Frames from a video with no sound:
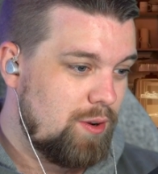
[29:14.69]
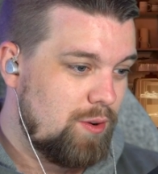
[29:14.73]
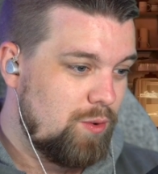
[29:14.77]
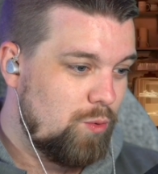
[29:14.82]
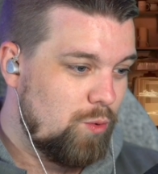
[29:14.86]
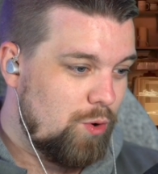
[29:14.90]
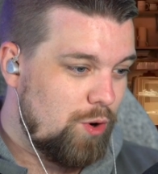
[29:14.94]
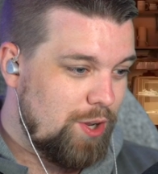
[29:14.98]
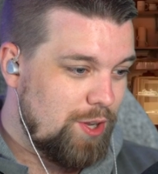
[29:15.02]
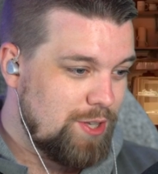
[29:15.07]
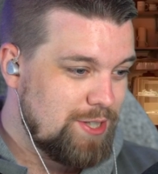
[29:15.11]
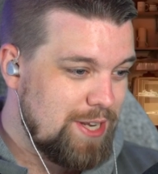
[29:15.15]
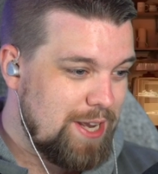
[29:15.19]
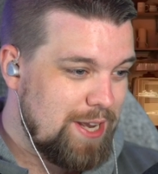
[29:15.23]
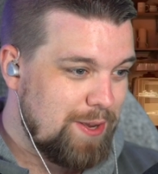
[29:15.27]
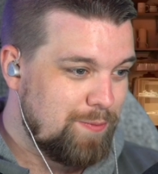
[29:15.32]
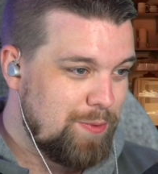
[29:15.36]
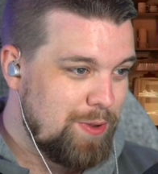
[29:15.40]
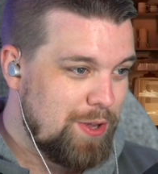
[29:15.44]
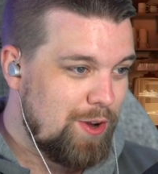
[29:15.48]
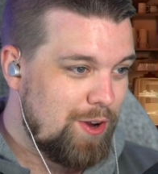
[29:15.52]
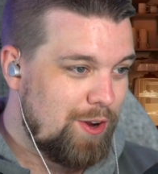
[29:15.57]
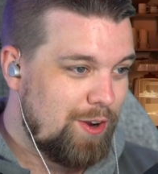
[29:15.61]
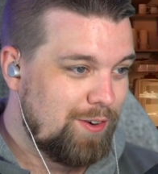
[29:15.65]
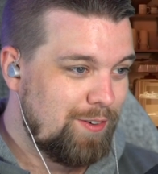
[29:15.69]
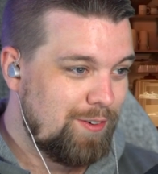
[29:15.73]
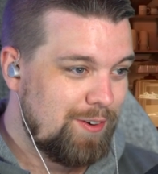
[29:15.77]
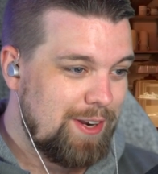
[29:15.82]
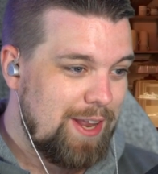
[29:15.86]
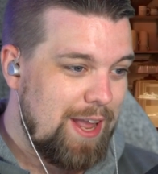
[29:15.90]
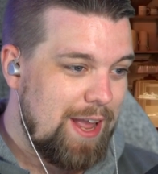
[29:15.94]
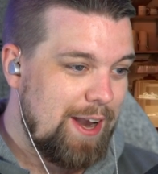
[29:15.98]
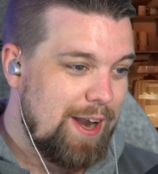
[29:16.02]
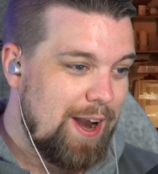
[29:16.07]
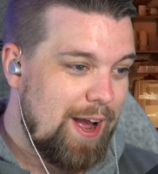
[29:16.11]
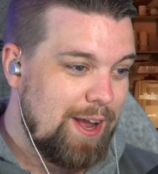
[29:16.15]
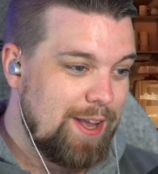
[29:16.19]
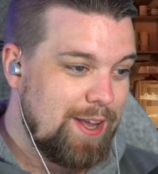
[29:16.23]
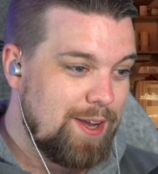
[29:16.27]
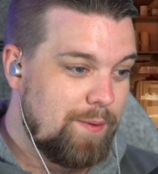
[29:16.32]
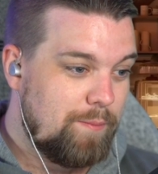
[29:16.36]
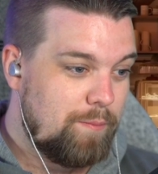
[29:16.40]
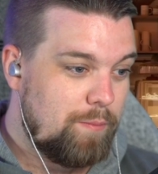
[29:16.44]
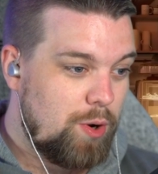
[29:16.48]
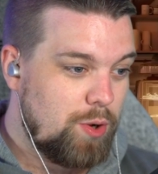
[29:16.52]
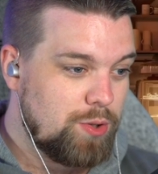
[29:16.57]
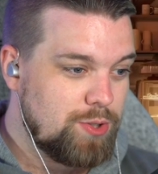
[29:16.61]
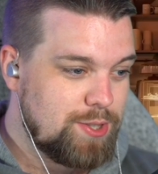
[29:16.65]
Want to take me on? Yeah, nah, he a
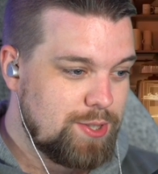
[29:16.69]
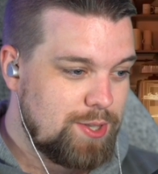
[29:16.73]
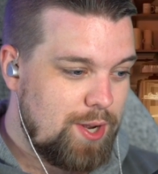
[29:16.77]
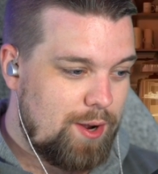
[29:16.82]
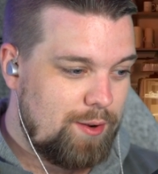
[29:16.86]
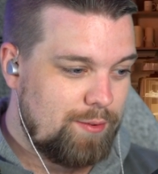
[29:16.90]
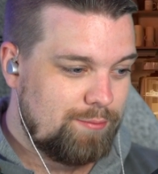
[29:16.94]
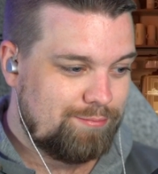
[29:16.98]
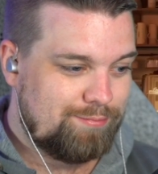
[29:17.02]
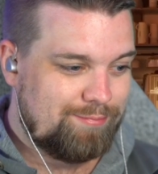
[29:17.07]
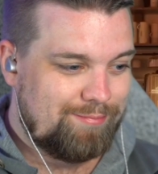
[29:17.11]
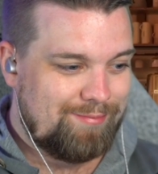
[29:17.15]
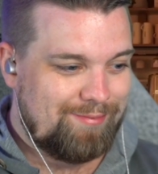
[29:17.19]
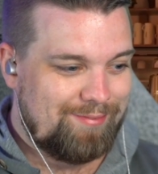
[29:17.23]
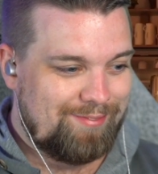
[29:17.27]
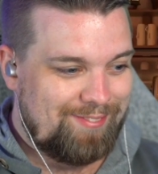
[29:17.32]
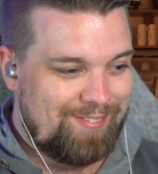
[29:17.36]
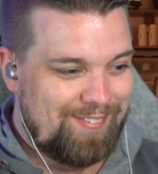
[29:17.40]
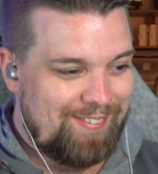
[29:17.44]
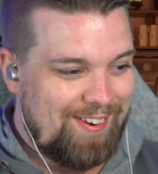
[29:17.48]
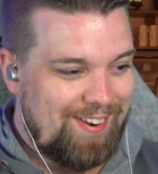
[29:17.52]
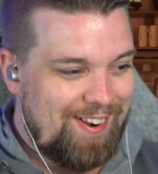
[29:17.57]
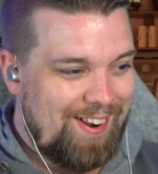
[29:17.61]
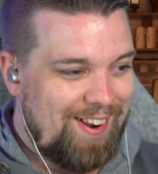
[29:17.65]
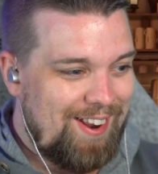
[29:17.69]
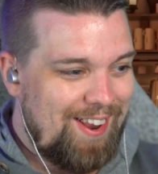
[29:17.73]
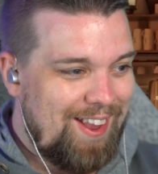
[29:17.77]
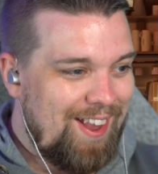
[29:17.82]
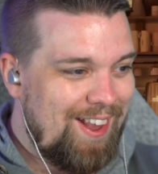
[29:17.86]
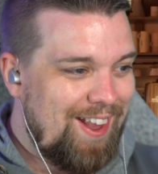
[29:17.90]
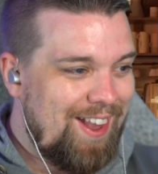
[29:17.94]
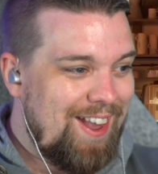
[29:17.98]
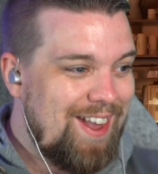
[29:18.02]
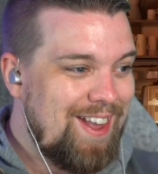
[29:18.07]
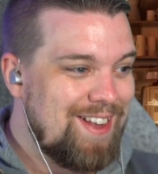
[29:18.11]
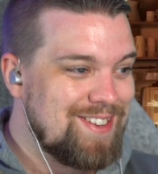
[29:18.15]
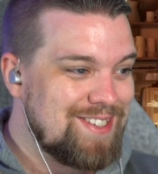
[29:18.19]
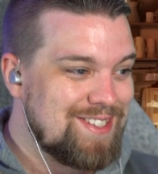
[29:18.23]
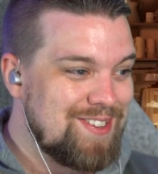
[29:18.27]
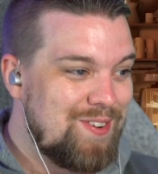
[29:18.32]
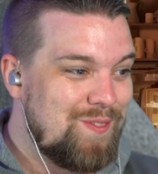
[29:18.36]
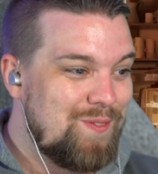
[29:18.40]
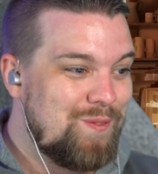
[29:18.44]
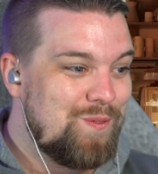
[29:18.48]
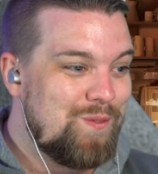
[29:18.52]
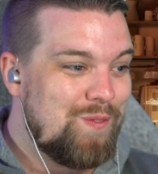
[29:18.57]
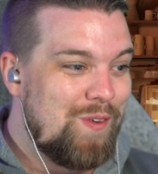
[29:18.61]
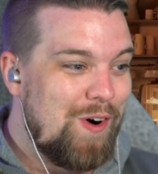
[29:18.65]
monster. He is a
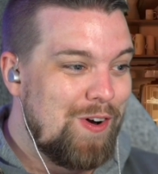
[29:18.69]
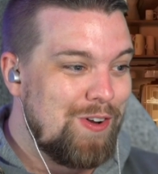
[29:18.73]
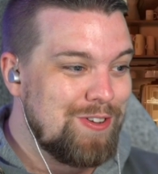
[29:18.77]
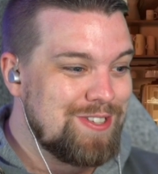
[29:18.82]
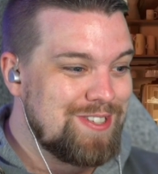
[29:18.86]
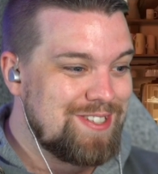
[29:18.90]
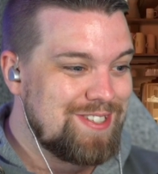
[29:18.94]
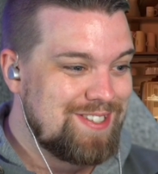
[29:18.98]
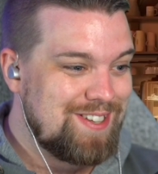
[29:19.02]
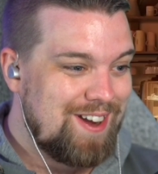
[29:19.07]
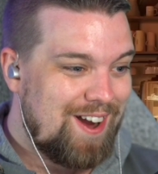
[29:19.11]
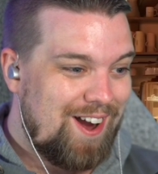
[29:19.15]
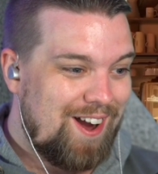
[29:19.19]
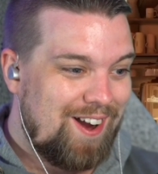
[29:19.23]
monster.